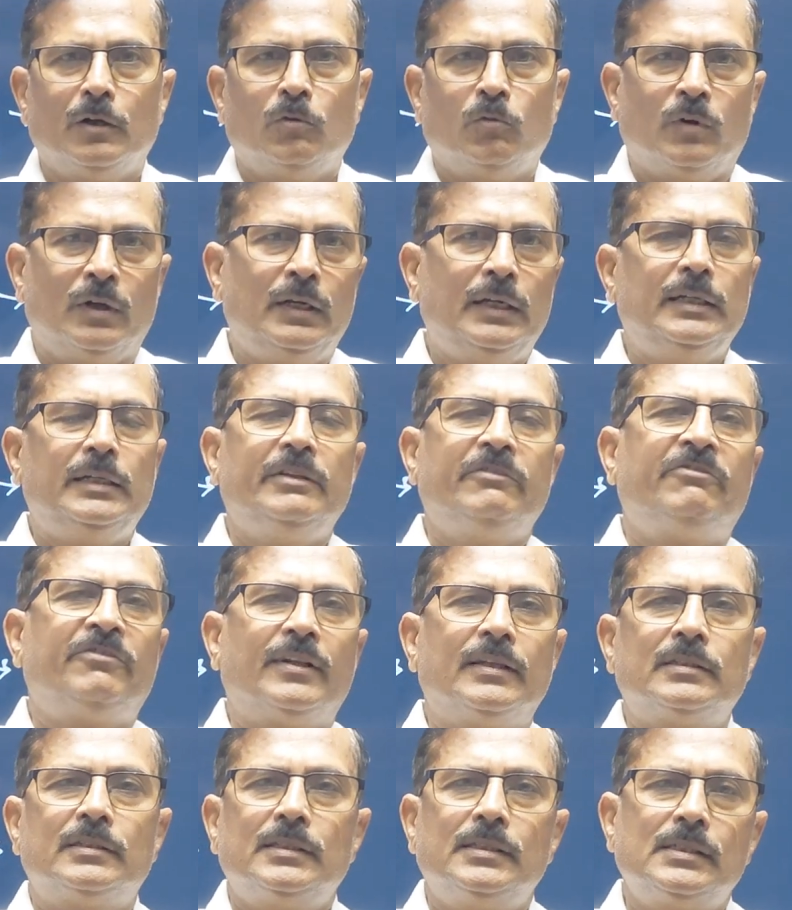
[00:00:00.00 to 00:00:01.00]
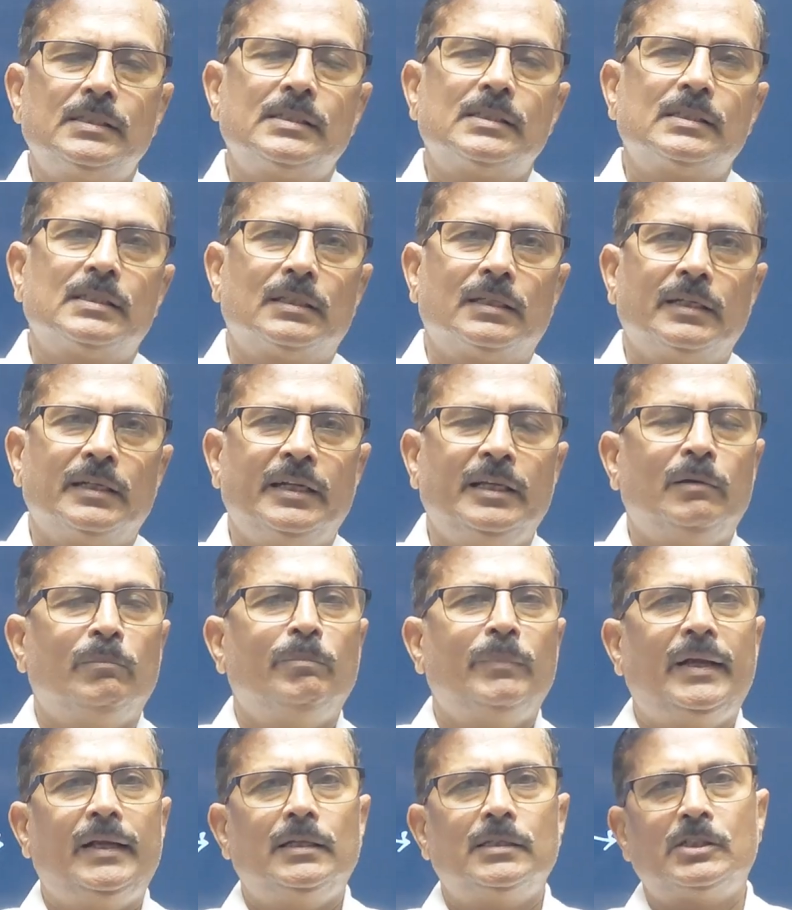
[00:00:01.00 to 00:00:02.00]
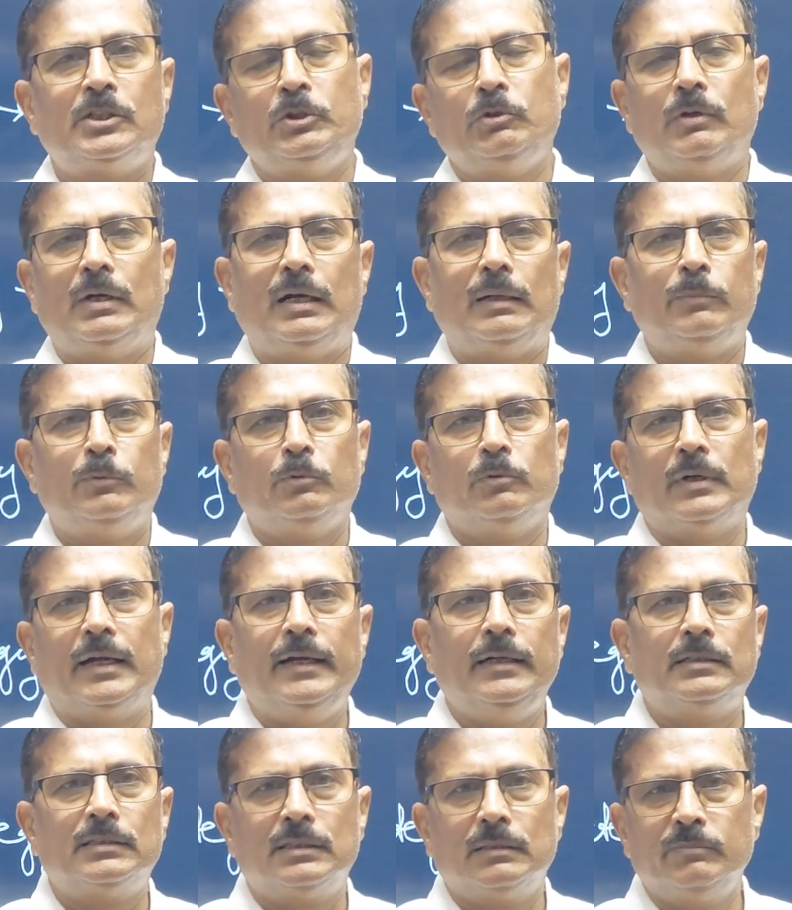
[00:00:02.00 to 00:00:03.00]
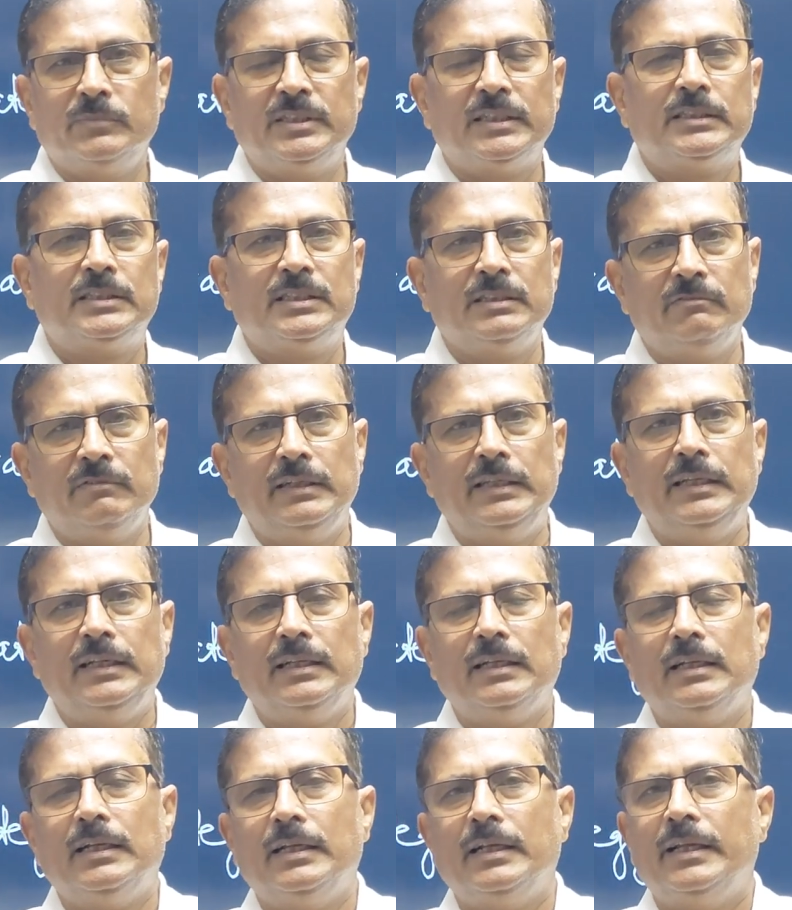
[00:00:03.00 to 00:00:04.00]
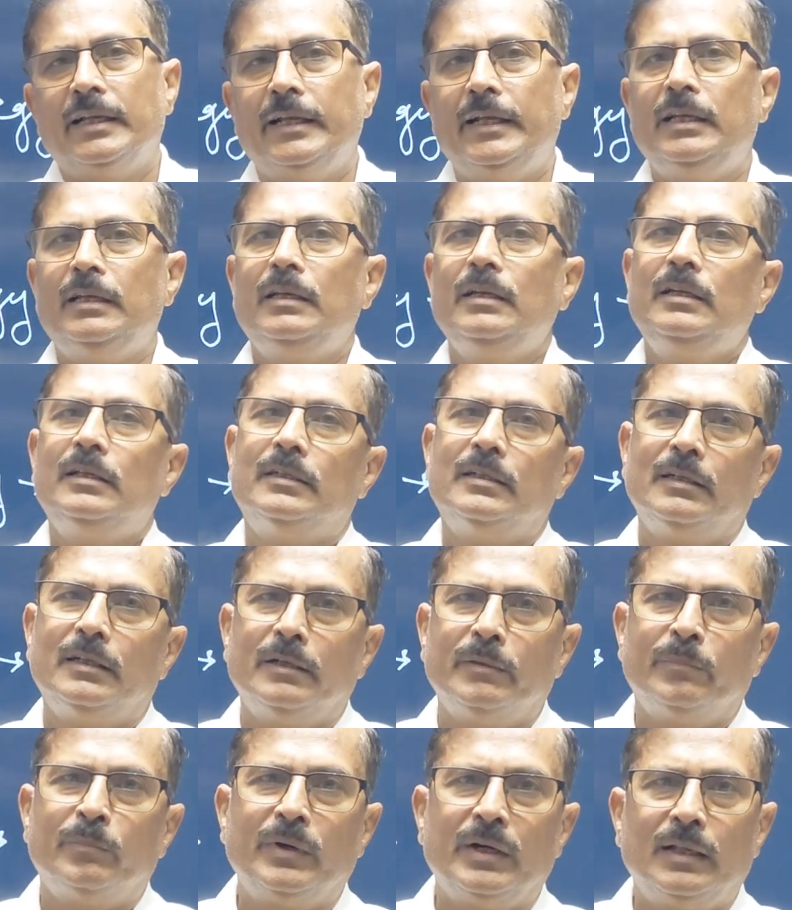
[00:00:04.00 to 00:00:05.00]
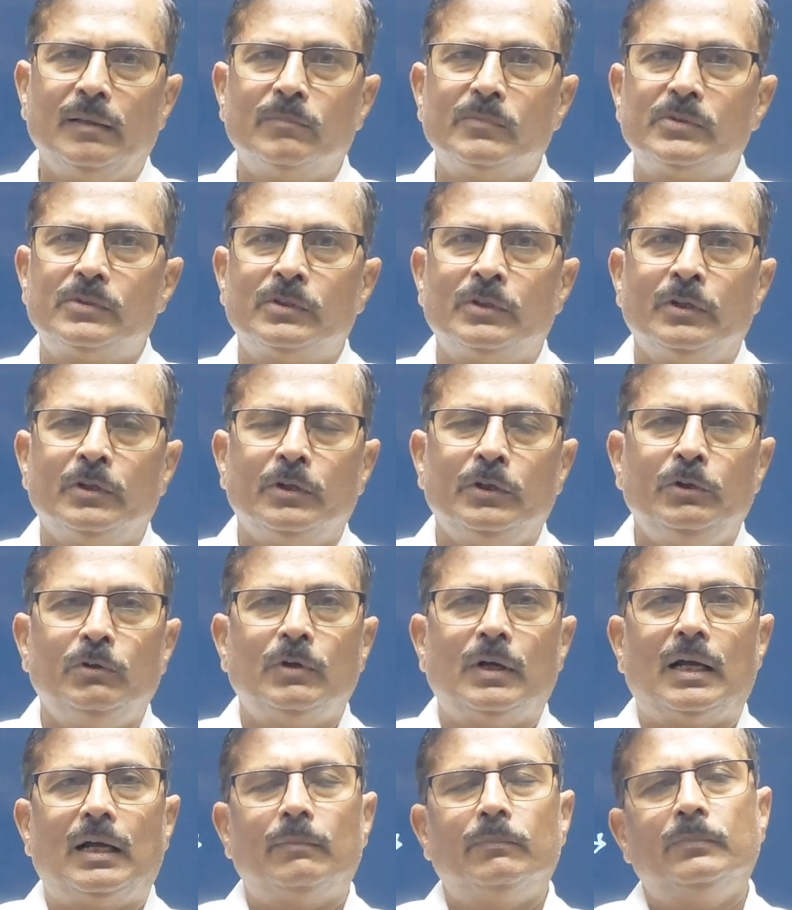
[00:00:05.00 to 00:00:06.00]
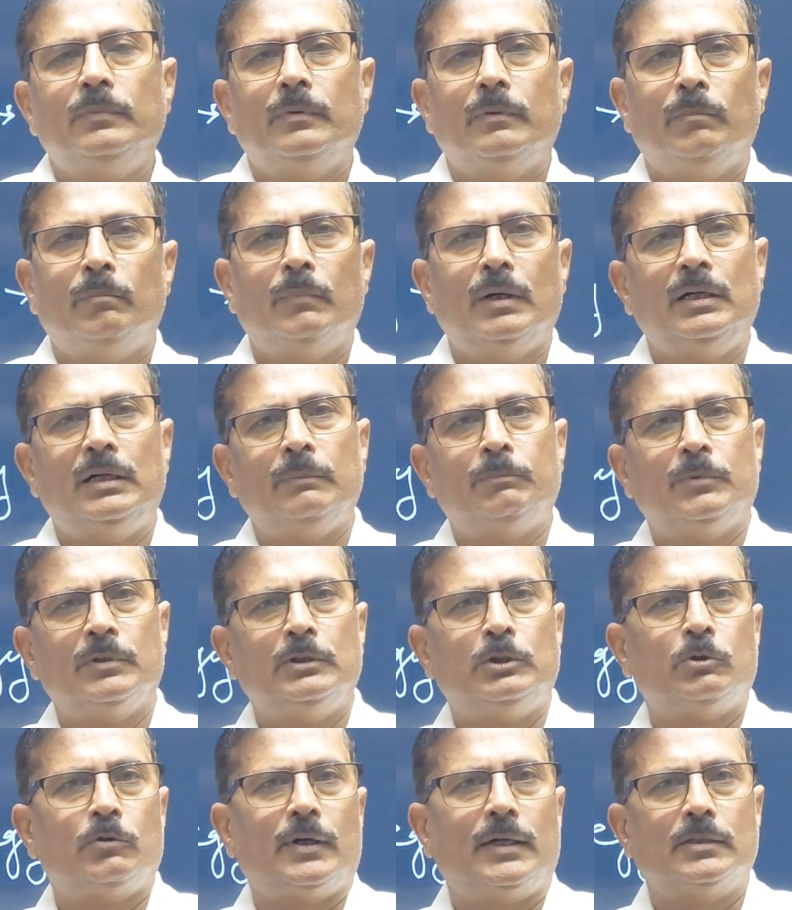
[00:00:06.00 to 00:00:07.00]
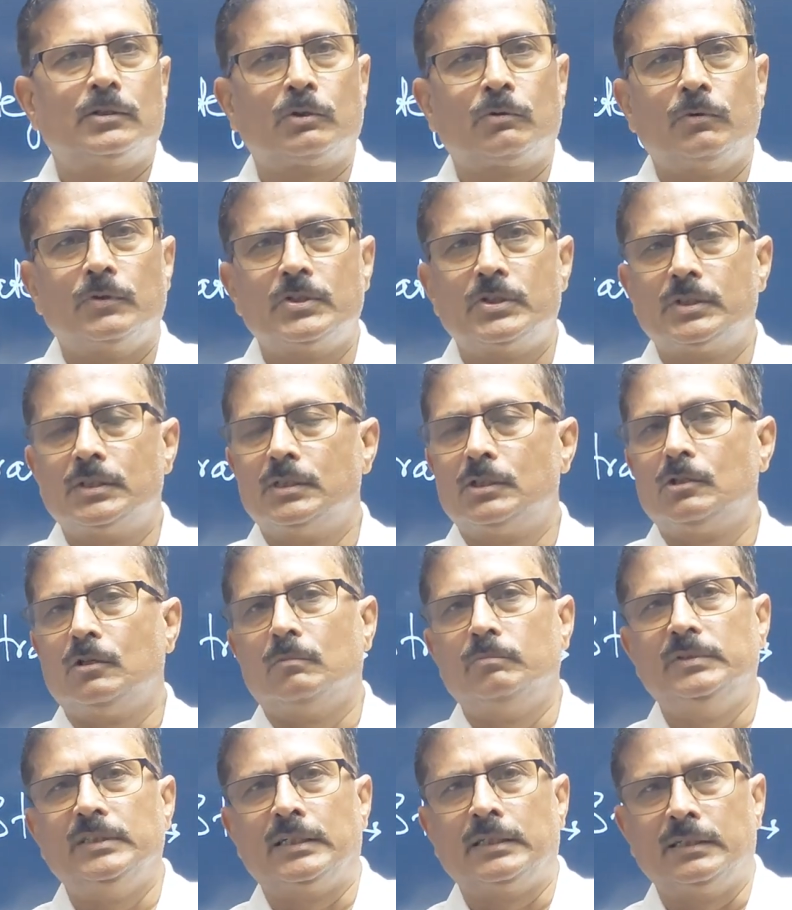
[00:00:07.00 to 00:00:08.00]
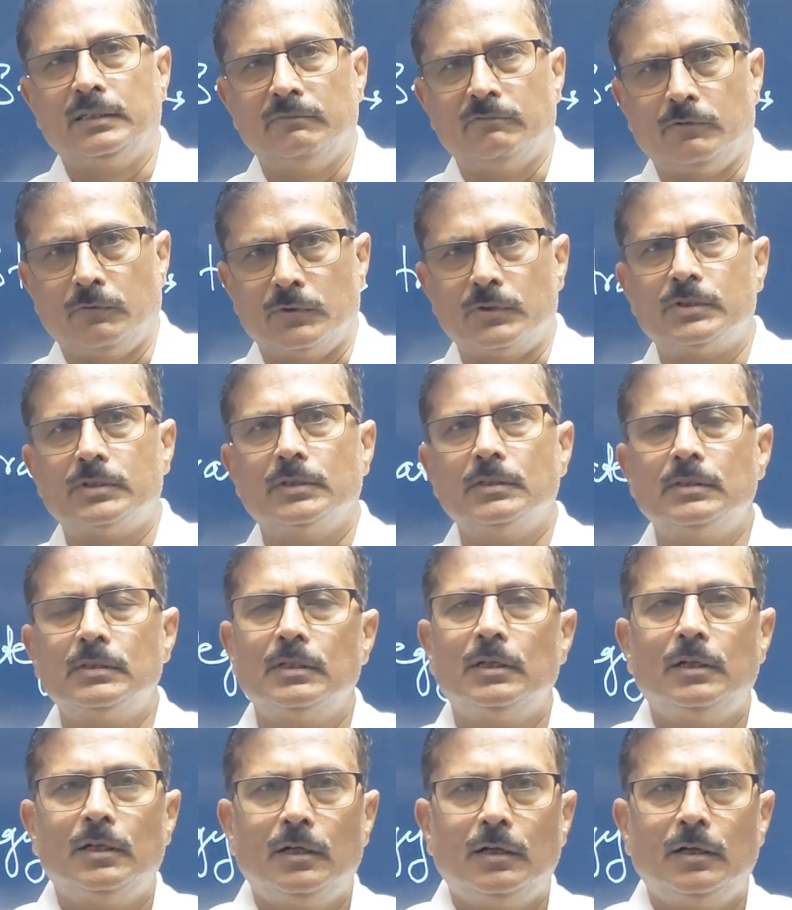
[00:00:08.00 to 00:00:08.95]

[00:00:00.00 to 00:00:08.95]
Only difference is in mains you have to write subjectively. In prelims you have multiple choice questions, objective questions.